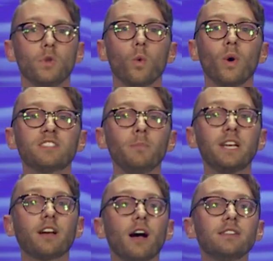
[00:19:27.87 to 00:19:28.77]
Was it
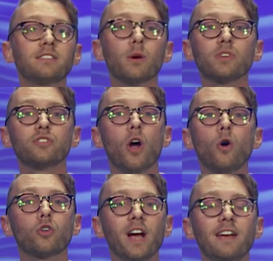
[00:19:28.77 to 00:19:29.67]
because there was
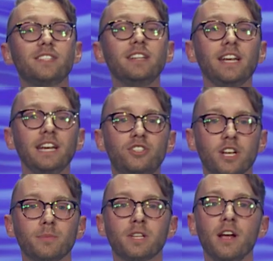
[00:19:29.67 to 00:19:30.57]
no graves in
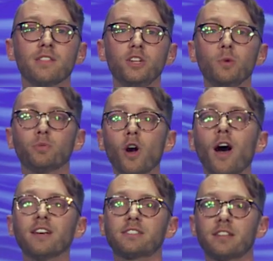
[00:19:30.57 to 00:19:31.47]
Egypt that you
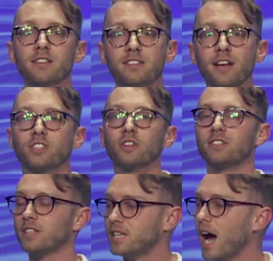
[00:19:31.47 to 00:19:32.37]
brought us to the desert
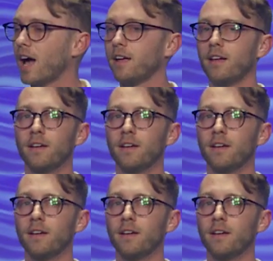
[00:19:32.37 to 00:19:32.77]
to die?